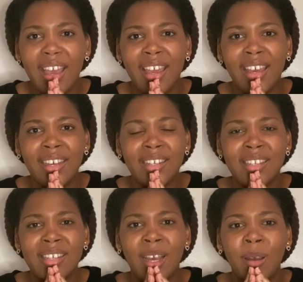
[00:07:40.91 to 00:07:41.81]

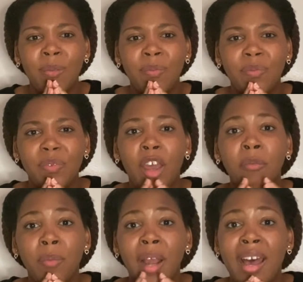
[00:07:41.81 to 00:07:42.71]
and I
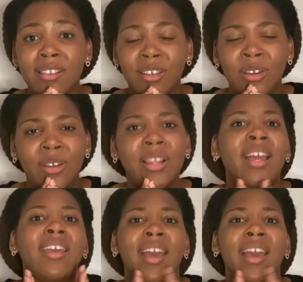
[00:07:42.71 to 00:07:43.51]
remember asking her, like,